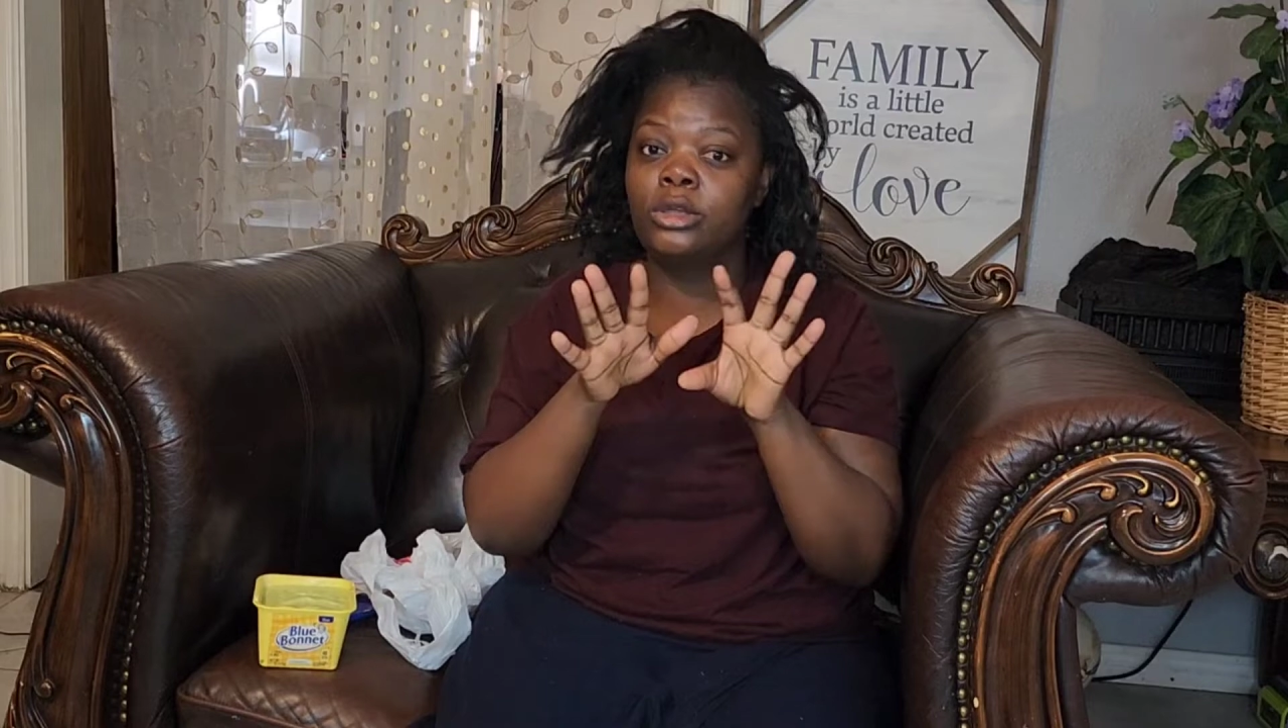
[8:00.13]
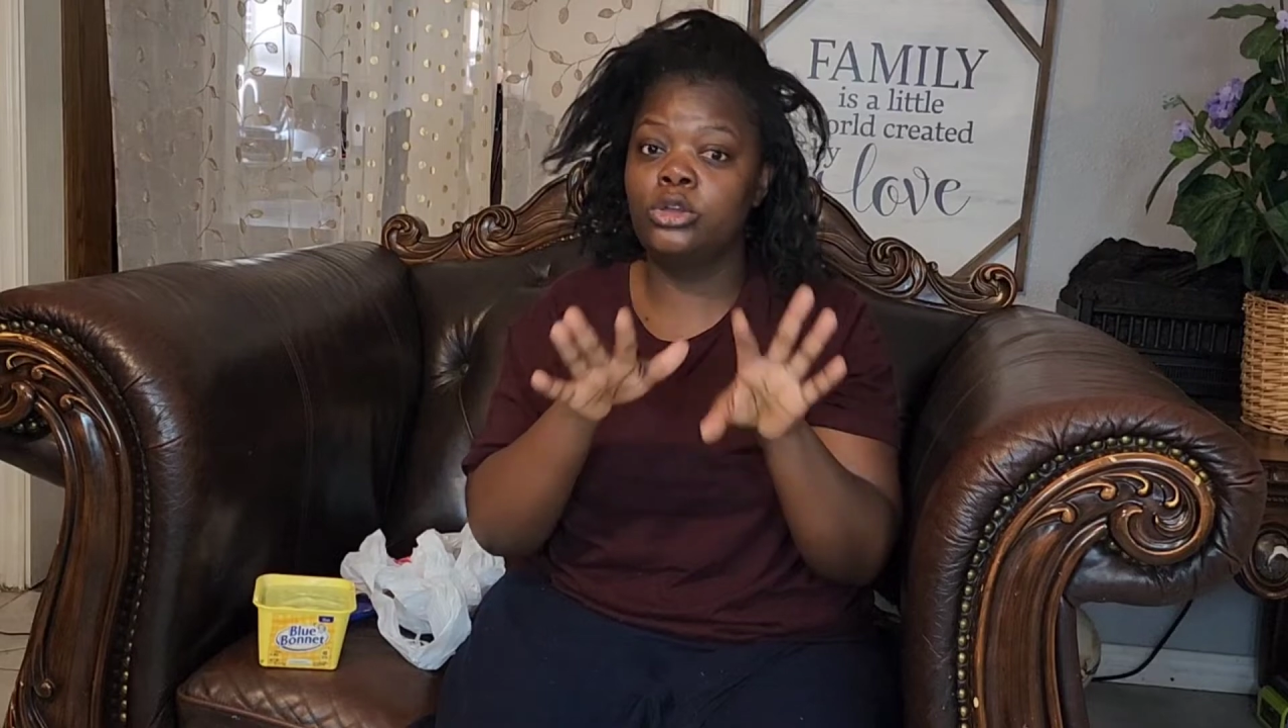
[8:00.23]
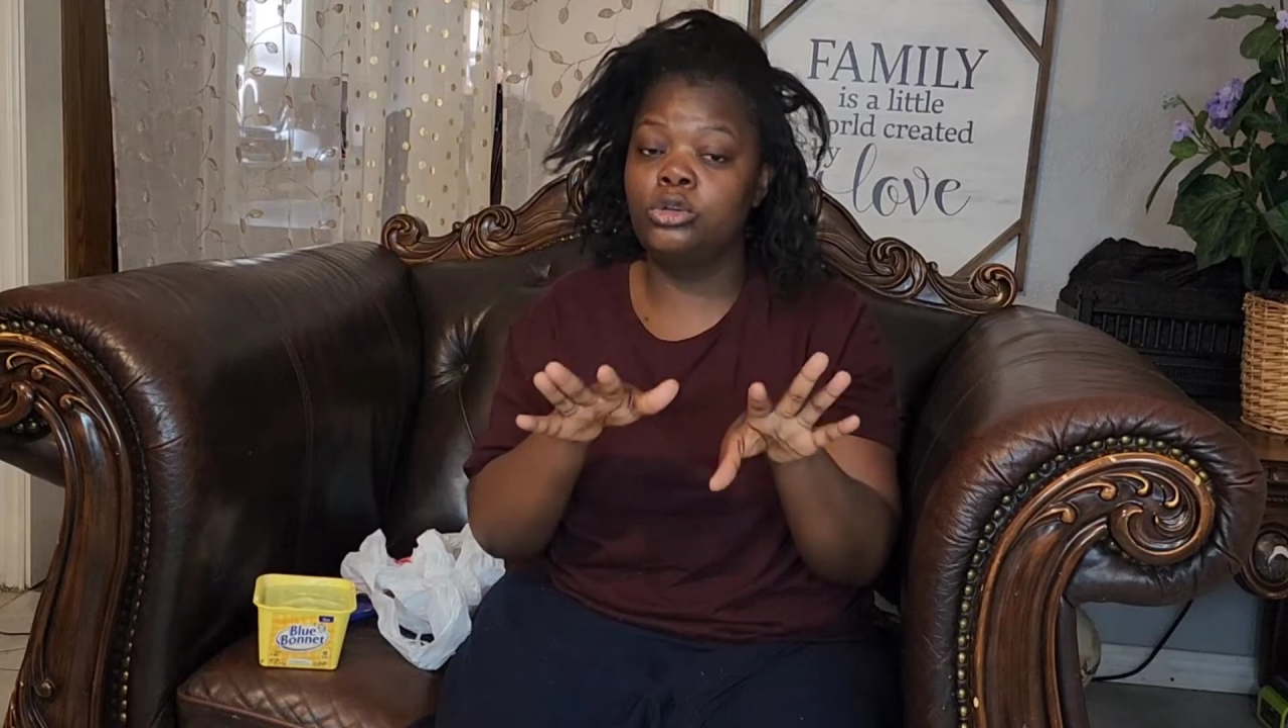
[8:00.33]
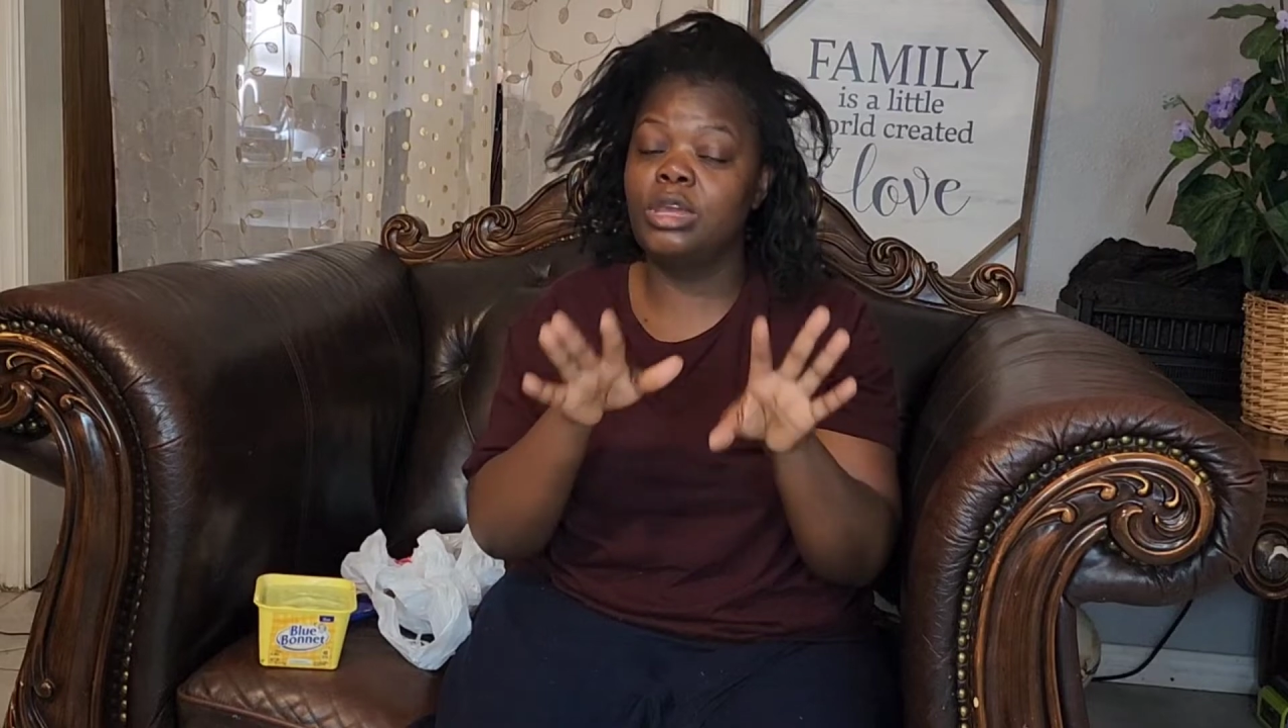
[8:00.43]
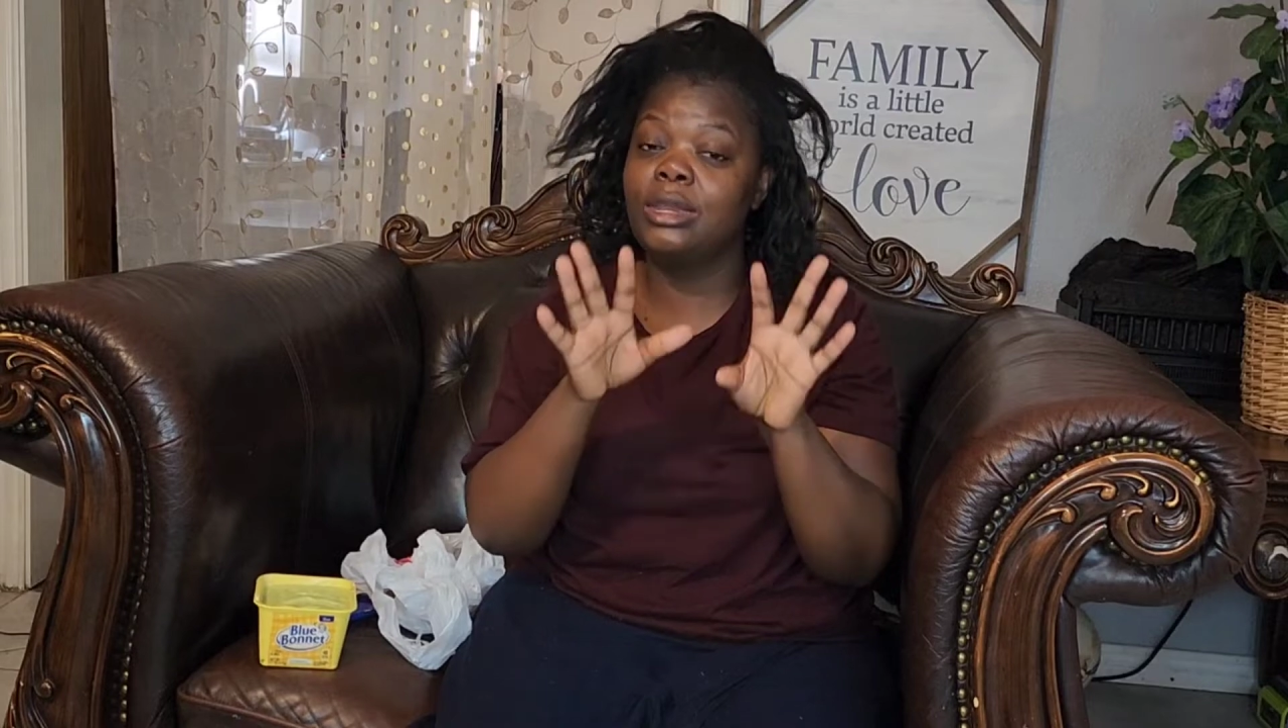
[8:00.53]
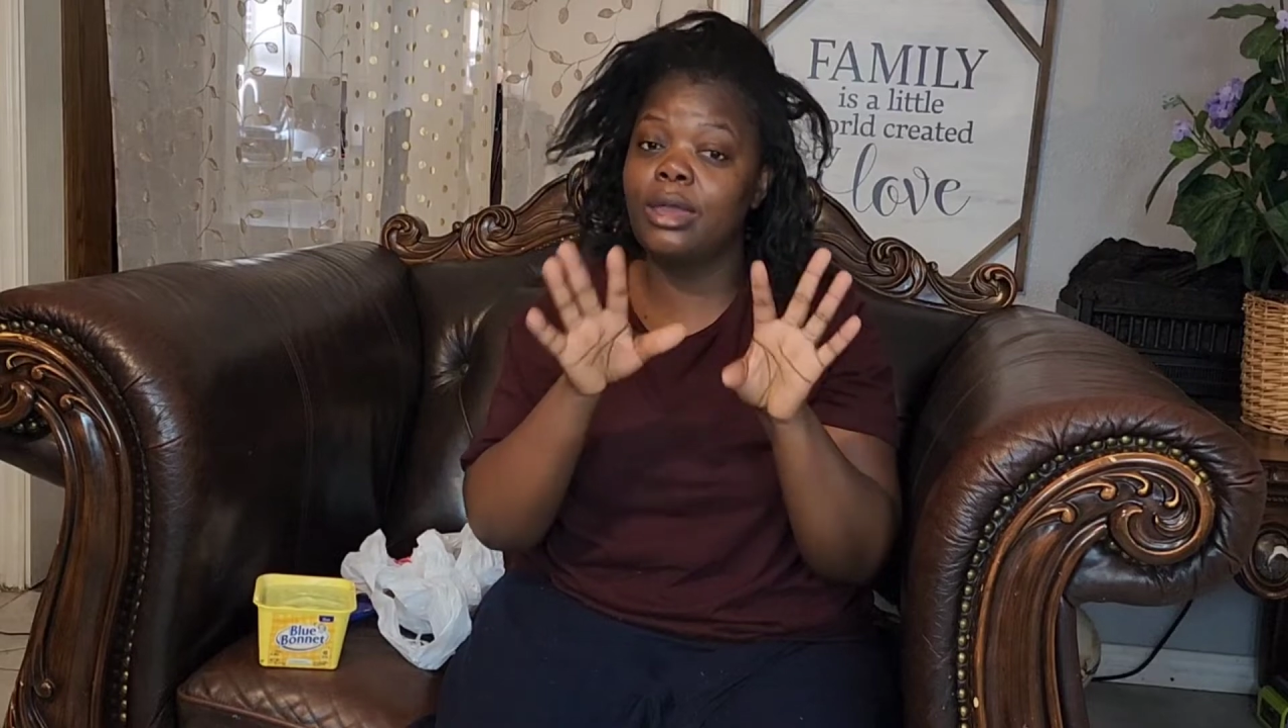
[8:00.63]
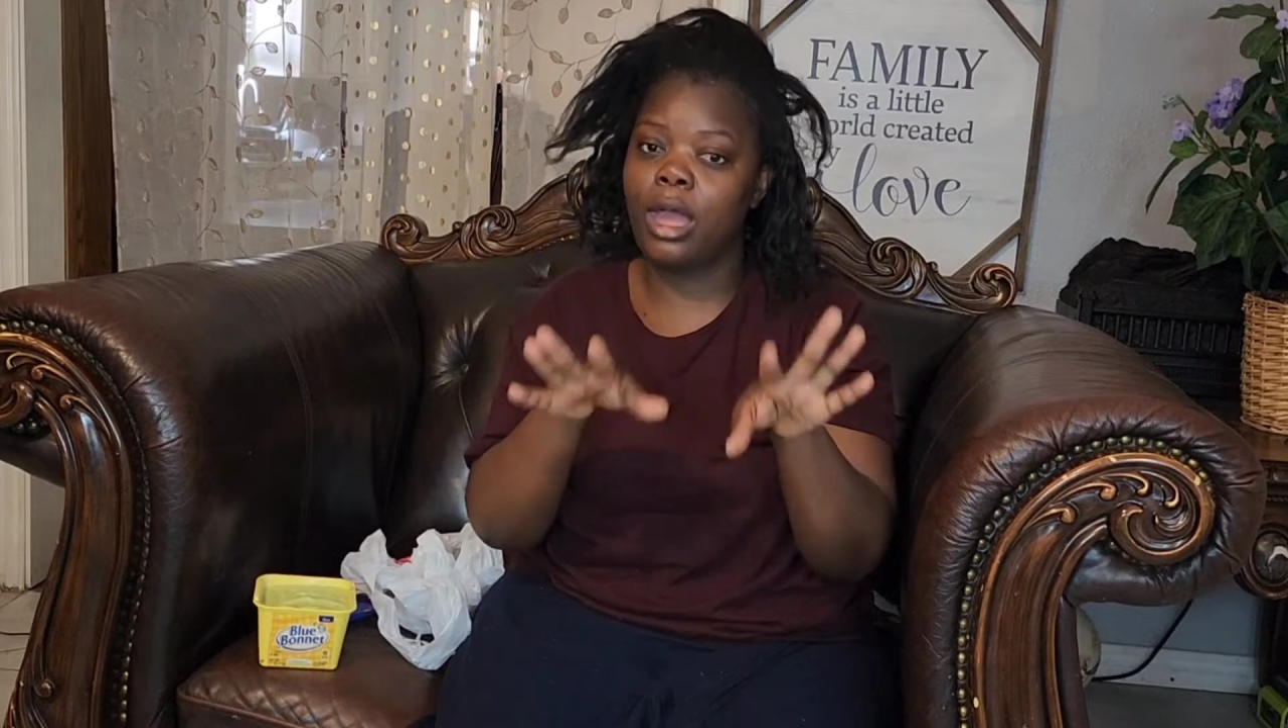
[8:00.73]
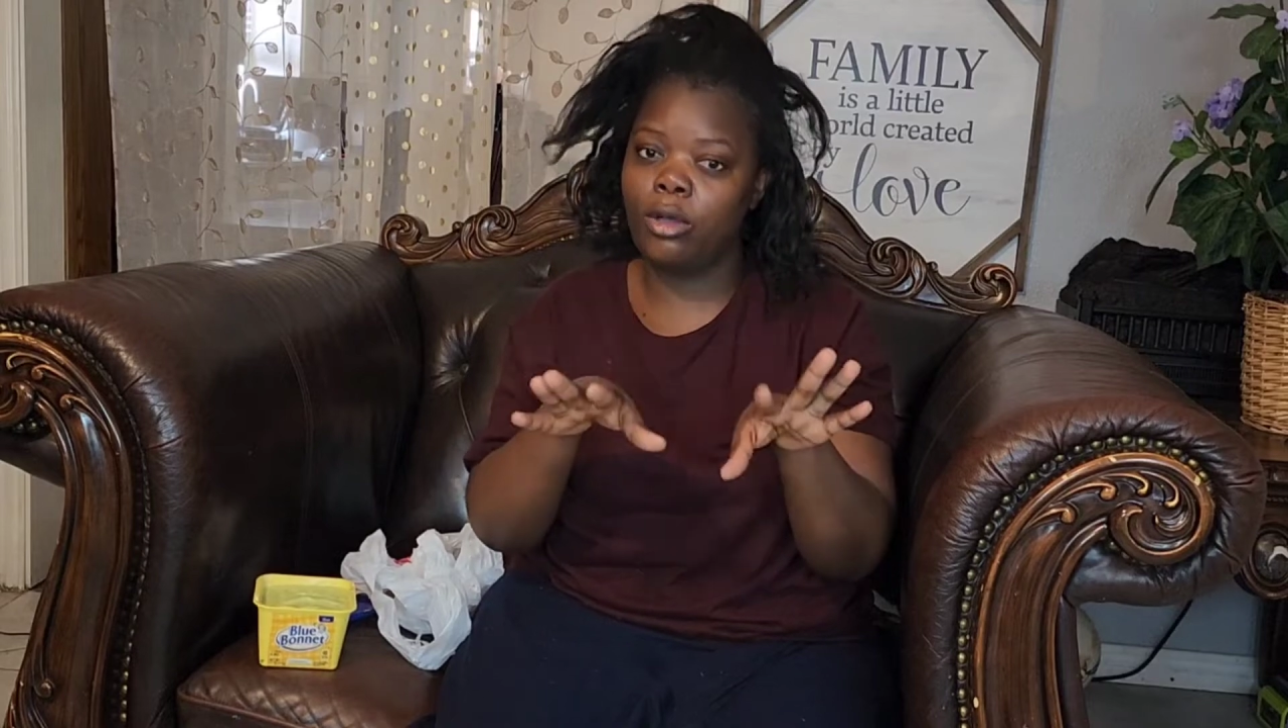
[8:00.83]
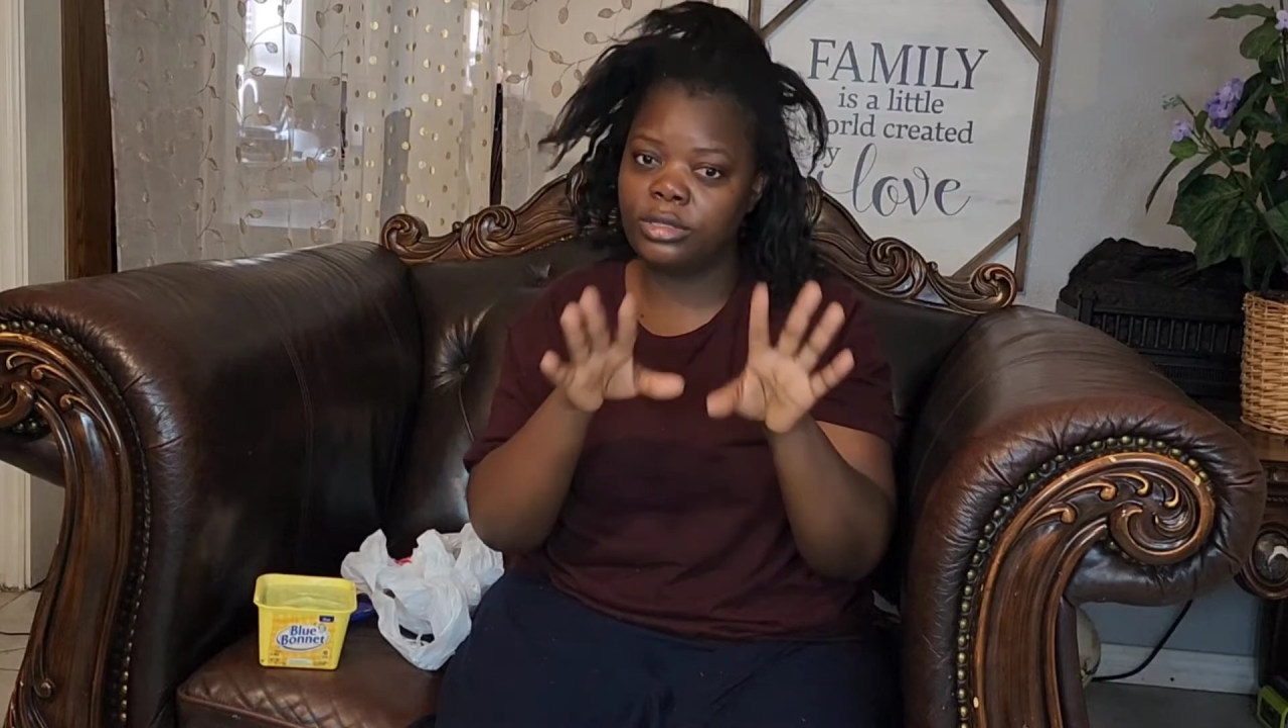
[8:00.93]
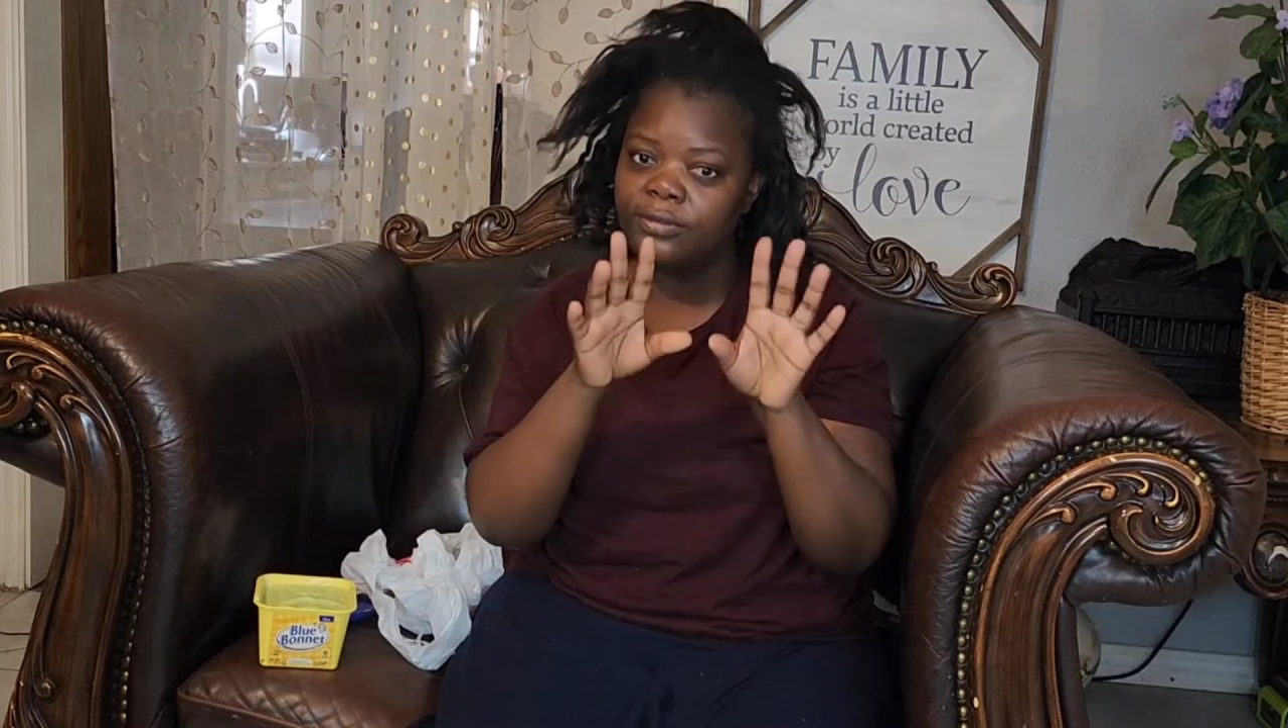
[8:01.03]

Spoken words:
good and healthy